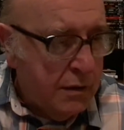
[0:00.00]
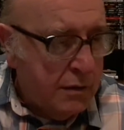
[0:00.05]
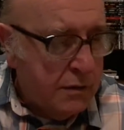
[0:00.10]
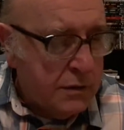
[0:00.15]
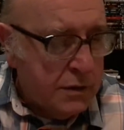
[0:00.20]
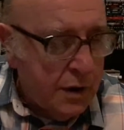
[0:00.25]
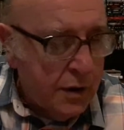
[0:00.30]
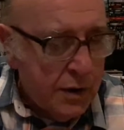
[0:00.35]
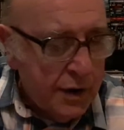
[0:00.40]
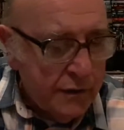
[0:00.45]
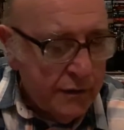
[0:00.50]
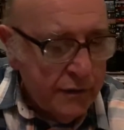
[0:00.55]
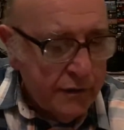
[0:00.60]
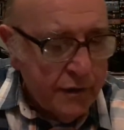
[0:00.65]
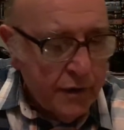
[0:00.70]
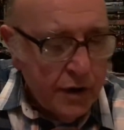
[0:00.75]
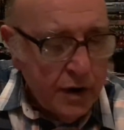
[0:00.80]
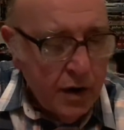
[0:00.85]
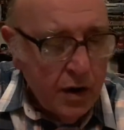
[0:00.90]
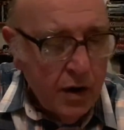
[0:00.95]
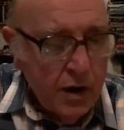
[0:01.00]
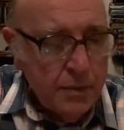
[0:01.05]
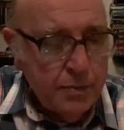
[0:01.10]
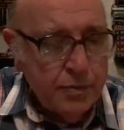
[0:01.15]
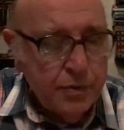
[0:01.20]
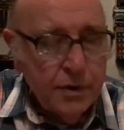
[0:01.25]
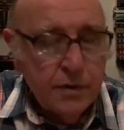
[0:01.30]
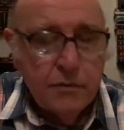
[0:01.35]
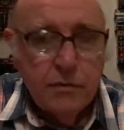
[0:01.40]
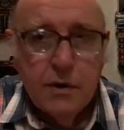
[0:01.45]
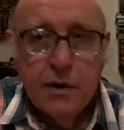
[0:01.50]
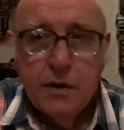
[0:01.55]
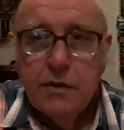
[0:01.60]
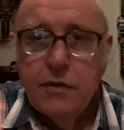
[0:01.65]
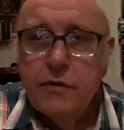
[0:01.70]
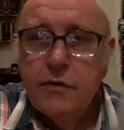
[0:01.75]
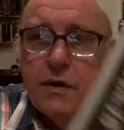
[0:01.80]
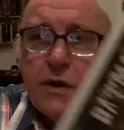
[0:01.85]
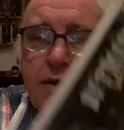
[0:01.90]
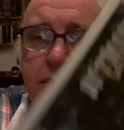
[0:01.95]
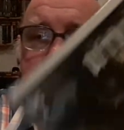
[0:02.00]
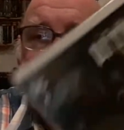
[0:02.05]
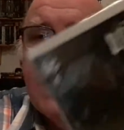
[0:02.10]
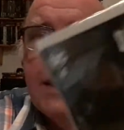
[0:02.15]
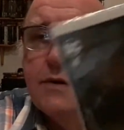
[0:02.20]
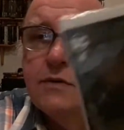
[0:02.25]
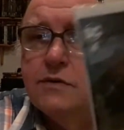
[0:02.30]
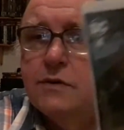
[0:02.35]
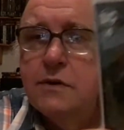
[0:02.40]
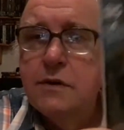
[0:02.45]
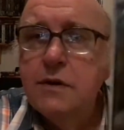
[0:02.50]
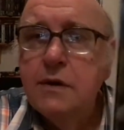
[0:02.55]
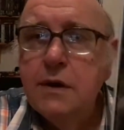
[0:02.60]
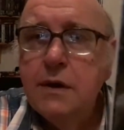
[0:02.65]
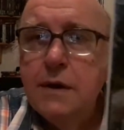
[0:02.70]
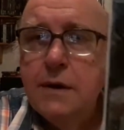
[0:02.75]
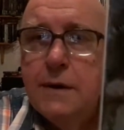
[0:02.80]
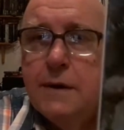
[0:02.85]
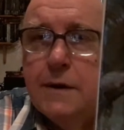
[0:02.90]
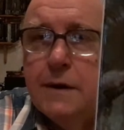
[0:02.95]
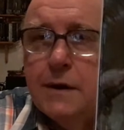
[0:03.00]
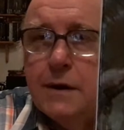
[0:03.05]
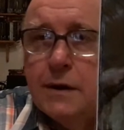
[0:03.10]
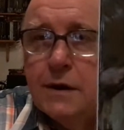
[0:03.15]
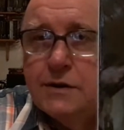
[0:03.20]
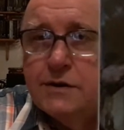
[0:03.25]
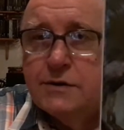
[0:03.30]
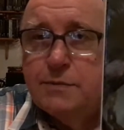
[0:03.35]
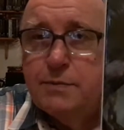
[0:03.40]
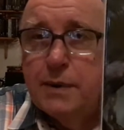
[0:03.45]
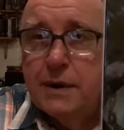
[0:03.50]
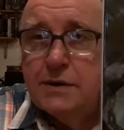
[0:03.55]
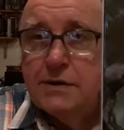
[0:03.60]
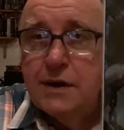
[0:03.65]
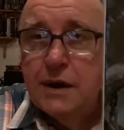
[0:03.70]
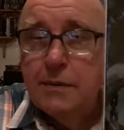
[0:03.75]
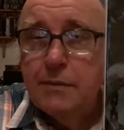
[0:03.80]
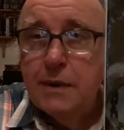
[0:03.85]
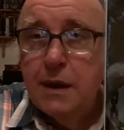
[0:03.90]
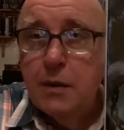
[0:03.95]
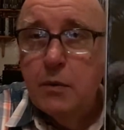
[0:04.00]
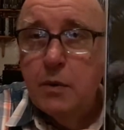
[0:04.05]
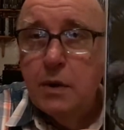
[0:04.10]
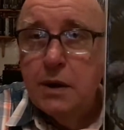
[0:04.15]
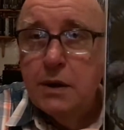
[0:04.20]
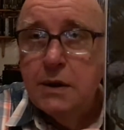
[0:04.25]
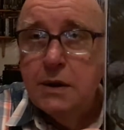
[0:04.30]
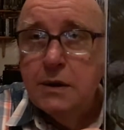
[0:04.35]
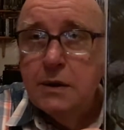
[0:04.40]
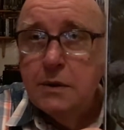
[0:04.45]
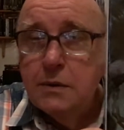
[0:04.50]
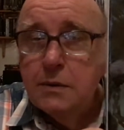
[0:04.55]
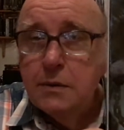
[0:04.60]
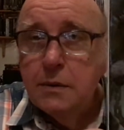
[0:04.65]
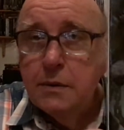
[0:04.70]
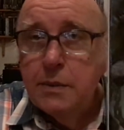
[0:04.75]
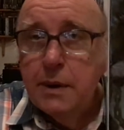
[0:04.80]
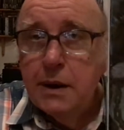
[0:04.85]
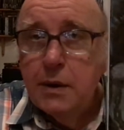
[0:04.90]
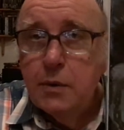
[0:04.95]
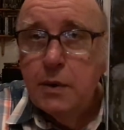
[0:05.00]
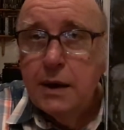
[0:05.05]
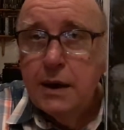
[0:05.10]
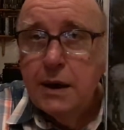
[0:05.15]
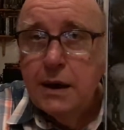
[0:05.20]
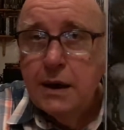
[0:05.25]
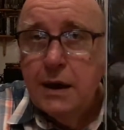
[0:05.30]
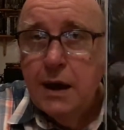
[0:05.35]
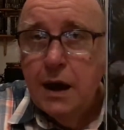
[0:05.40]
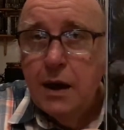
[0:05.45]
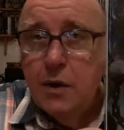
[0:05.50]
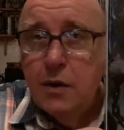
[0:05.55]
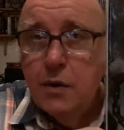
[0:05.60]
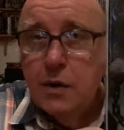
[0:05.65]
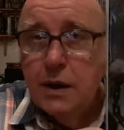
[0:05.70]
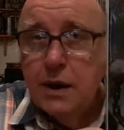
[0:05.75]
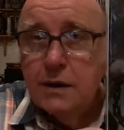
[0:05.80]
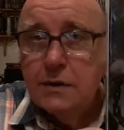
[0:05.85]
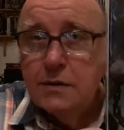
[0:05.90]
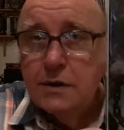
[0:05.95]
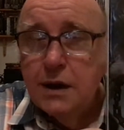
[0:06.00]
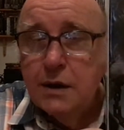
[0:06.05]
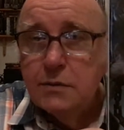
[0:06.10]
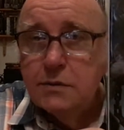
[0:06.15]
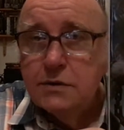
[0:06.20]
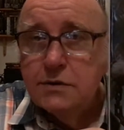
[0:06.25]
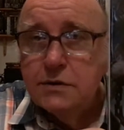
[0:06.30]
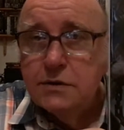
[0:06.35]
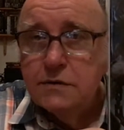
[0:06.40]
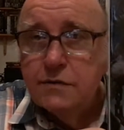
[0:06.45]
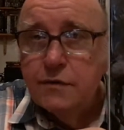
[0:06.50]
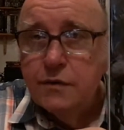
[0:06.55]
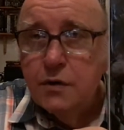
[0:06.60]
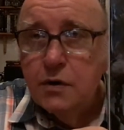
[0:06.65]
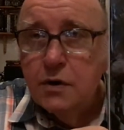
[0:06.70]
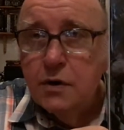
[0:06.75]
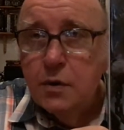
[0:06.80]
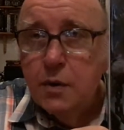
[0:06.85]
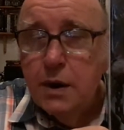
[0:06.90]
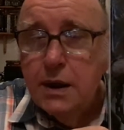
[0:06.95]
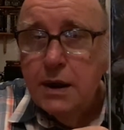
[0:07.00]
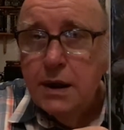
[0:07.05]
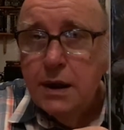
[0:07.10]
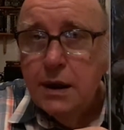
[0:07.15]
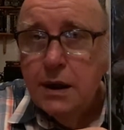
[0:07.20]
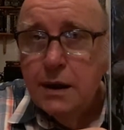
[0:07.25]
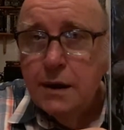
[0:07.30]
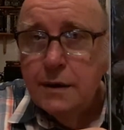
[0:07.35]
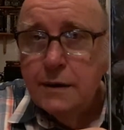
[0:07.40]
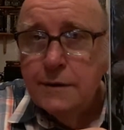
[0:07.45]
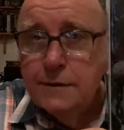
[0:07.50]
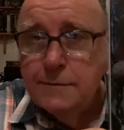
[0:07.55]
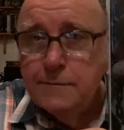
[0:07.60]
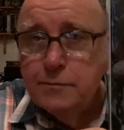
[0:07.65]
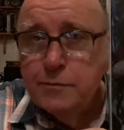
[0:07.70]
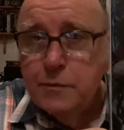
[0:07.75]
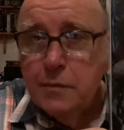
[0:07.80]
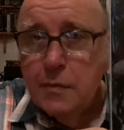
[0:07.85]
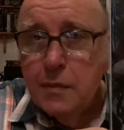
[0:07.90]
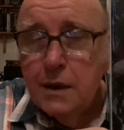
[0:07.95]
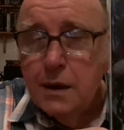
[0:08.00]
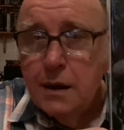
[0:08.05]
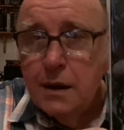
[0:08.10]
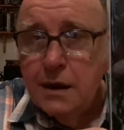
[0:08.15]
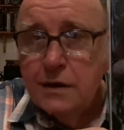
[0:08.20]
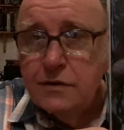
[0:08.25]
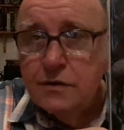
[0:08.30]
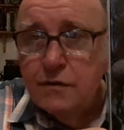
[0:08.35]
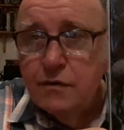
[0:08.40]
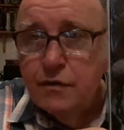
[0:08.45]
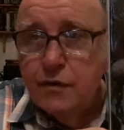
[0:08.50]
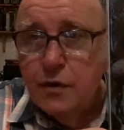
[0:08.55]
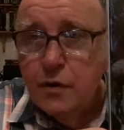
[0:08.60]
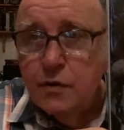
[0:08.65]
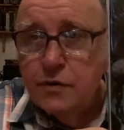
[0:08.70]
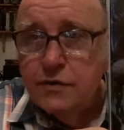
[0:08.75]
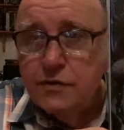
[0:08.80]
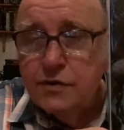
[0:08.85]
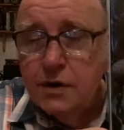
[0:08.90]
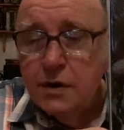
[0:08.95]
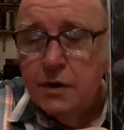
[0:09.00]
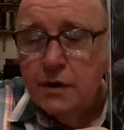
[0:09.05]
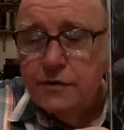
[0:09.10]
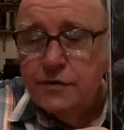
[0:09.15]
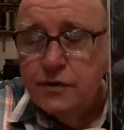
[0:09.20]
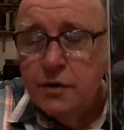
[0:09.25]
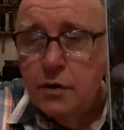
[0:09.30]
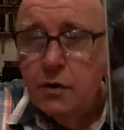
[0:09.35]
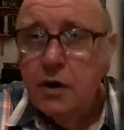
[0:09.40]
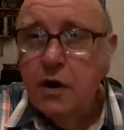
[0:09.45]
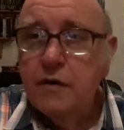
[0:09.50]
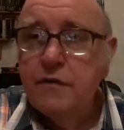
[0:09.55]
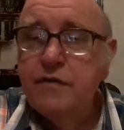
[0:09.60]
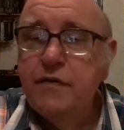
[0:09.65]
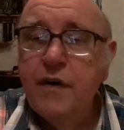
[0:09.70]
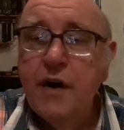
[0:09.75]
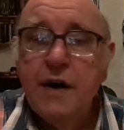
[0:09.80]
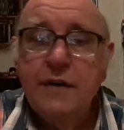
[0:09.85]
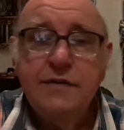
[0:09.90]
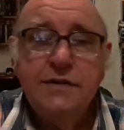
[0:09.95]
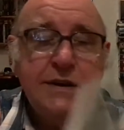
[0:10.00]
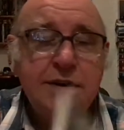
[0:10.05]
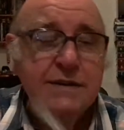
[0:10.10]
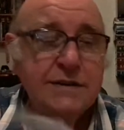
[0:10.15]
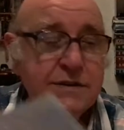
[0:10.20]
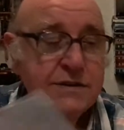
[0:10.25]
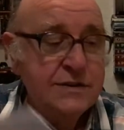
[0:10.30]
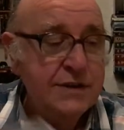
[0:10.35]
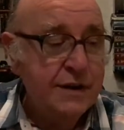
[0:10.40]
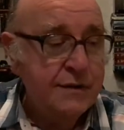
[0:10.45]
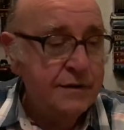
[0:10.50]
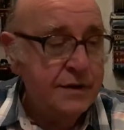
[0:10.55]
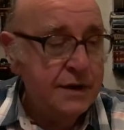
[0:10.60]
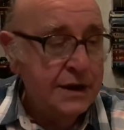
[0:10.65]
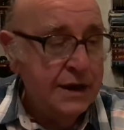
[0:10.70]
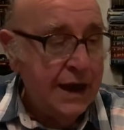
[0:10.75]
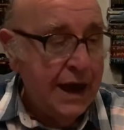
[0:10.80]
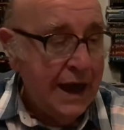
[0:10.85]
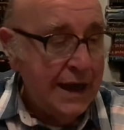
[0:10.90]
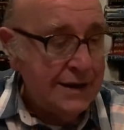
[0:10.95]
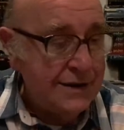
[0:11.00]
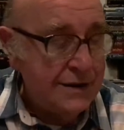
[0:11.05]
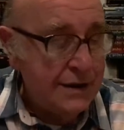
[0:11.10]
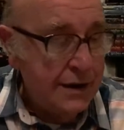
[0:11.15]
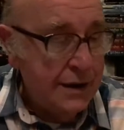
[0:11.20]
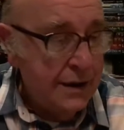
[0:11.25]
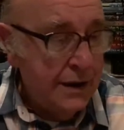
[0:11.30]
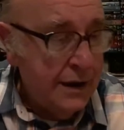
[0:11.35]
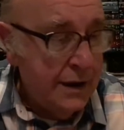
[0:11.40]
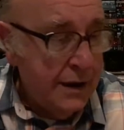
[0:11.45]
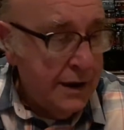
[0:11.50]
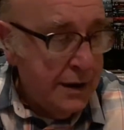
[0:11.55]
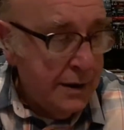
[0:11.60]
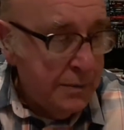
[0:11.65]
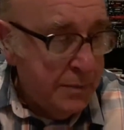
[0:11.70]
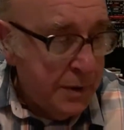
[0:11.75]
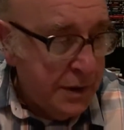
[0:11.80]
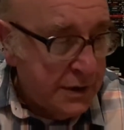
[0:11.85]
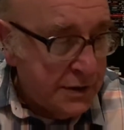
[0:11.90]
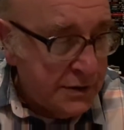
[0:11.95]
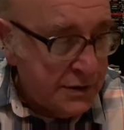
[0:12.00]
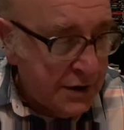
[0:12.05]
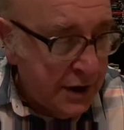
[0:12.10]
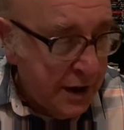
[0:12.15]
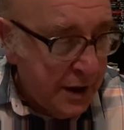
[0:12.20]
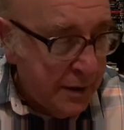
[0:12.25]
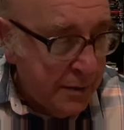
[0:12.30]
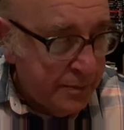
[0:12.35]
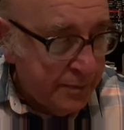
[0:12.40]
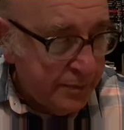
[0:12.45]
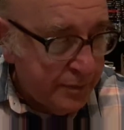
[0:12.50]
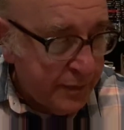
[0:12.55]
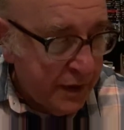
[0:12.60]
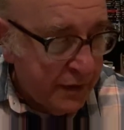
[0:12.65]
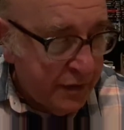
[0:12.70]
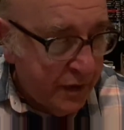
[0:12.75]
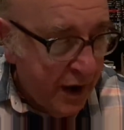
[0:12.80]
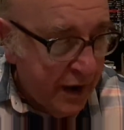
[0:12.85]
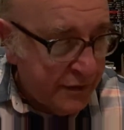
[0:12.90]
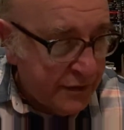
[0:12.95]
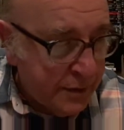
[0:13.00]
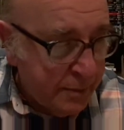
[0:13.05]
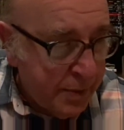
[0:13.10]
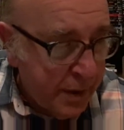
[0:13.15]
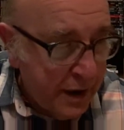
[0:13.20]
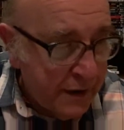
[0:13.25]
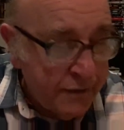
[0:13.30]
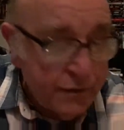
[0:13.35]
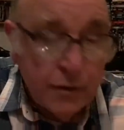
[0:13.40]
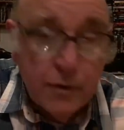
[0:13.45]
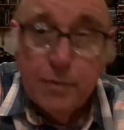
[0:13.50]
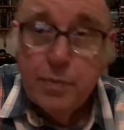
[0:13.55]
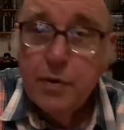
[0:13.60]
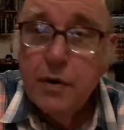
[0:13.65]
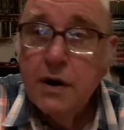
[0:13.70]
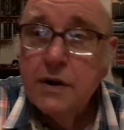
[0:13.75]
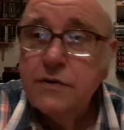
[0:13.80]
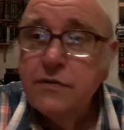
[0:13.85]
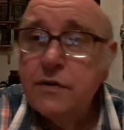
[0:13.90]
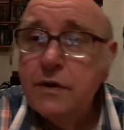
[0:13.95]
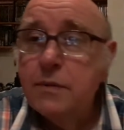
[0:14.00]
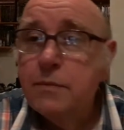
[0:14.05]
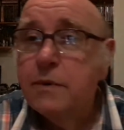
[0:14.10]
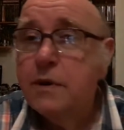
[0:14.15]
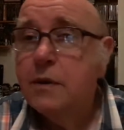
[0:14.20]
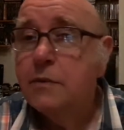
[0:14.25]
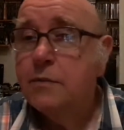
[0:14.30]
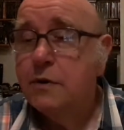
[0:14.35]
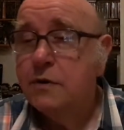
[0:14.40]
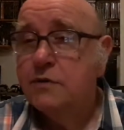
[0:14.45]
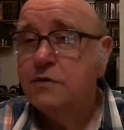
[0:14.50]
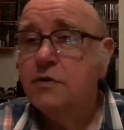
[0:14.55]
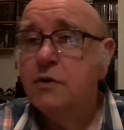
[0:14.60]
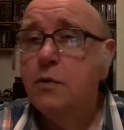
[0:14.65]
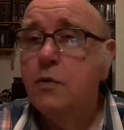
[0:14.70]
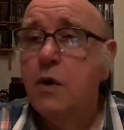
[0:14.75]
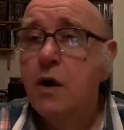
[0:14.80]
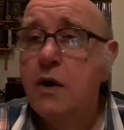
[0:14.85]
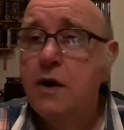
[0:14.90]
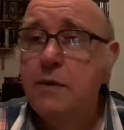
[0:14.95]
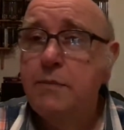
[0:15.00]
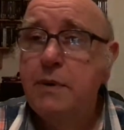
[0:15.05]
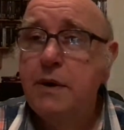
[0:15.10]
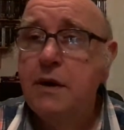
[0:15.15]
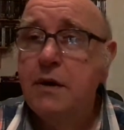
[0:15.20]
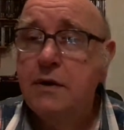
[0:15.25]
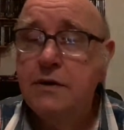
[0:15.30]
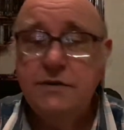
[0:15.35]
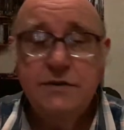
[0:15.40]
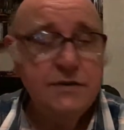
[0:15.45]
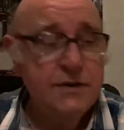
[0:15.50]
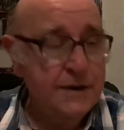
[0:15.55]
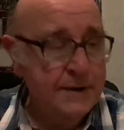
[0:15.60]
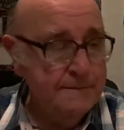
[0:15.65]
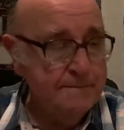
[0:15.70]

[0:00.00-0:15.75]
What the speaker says: don't have a very high print run, 3,000. And I just picked up that one about a week ago. That was just £4. That's the full, so I've still got 5, 6 and 7 to get. But if I have to pay full price for them, then I'm not too worried, because,